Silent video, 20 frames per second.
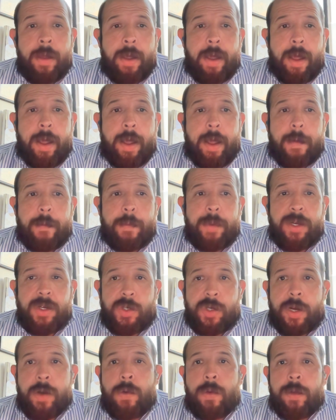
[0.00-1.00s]
But
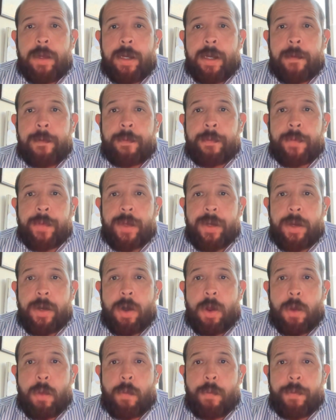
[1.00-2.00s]
generally,
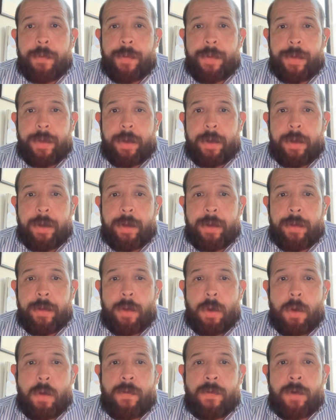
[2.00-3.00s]
the
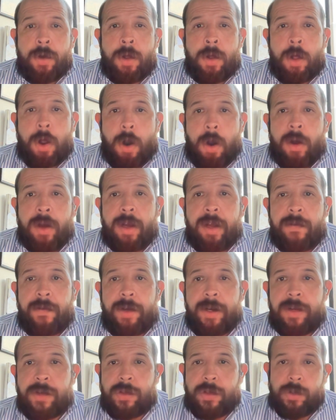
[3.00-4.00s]
overall arc of
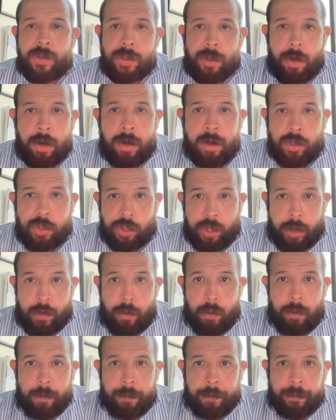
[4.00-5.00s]
it is you start
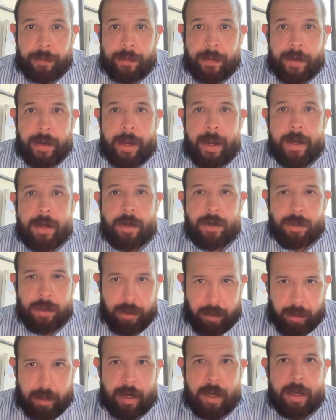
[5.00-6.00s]
general,
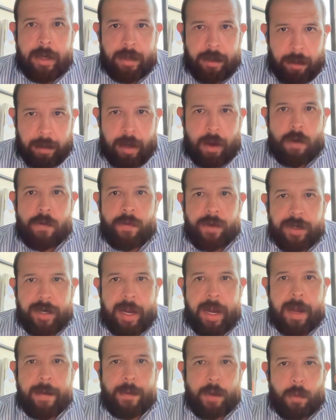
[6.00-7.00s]
and over
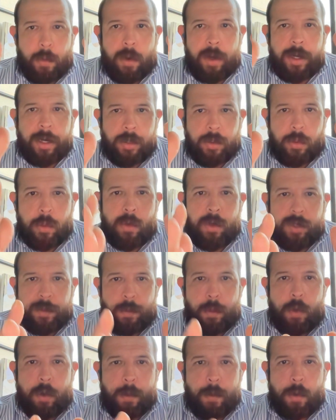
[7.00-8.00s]
time you're working towards
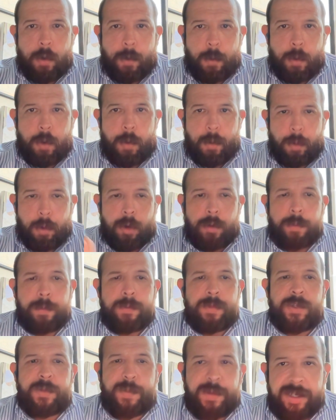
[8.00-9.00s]
more and more
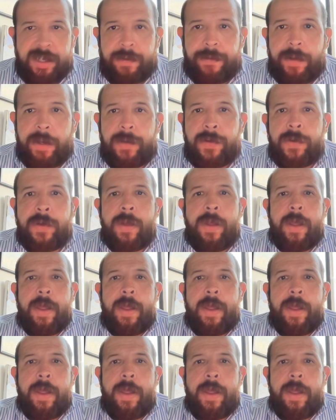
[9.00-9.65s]
specifics.